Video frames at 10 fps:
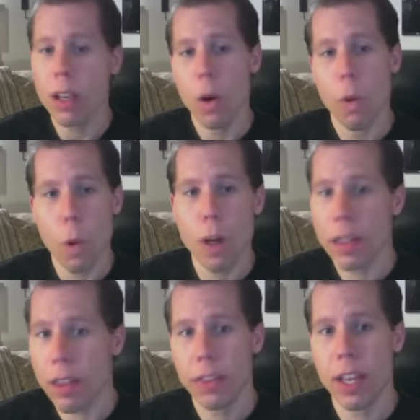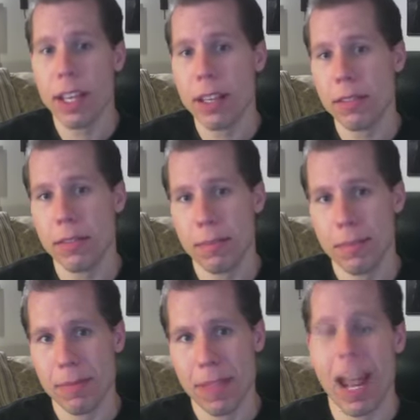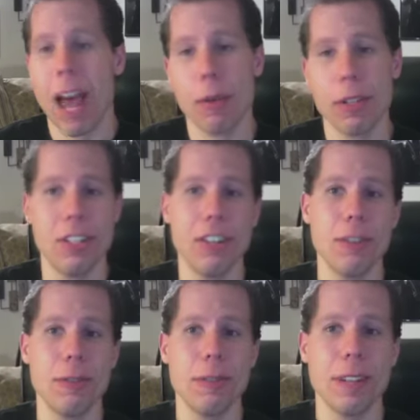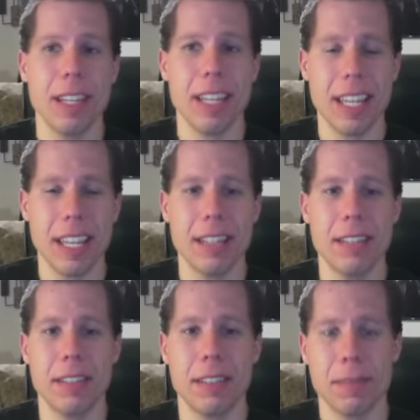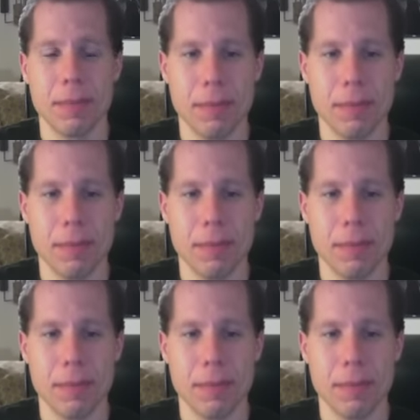One of the things that I would do is